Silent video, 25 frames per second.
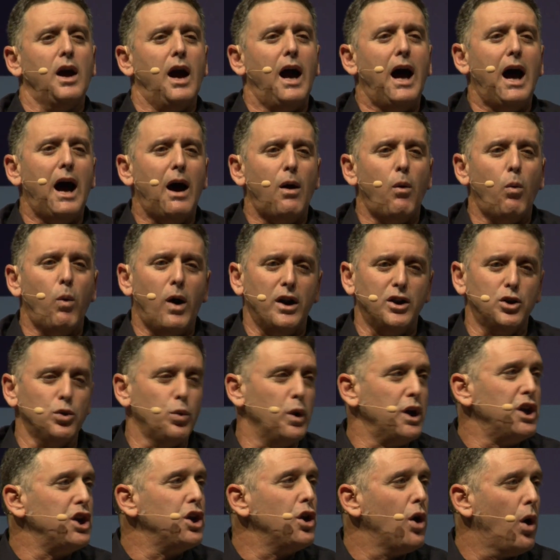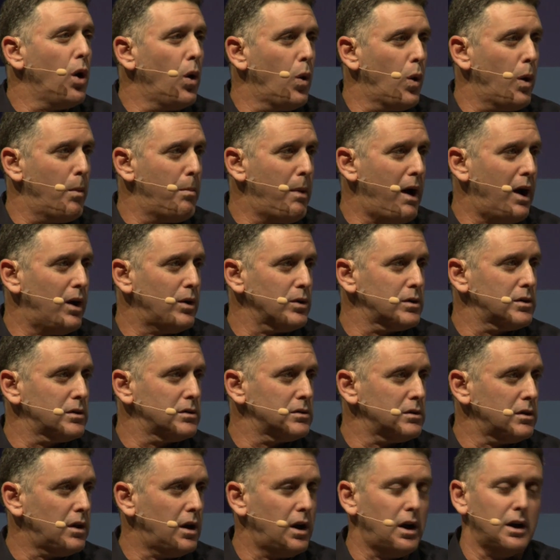how, what do we know
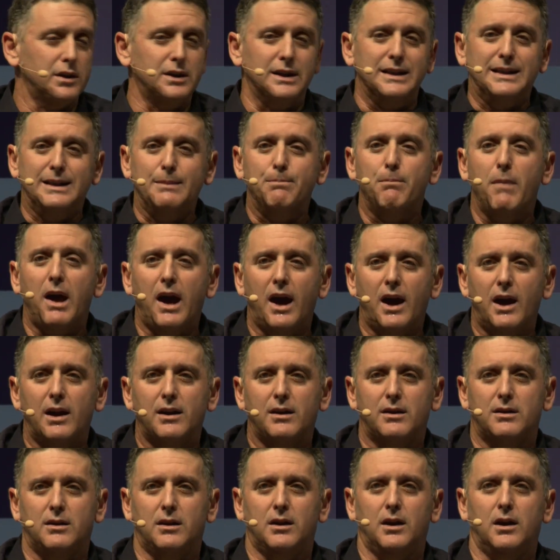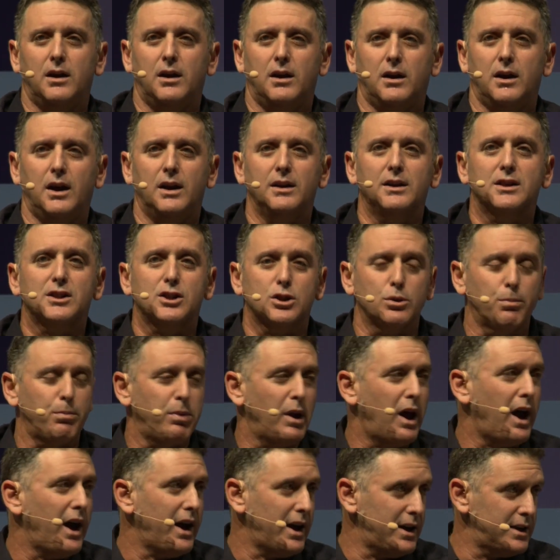about the demand and the
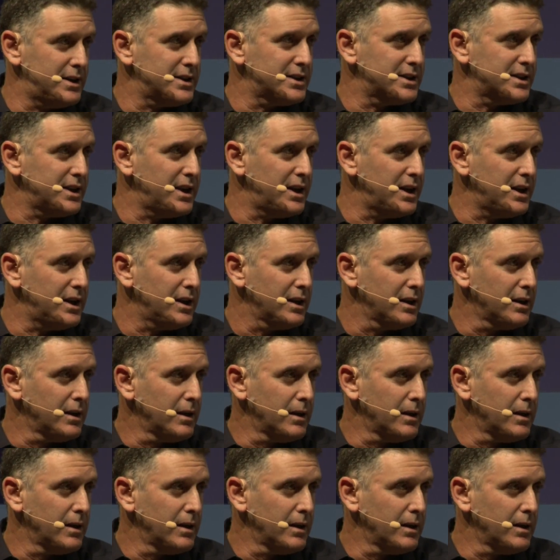supply in the city.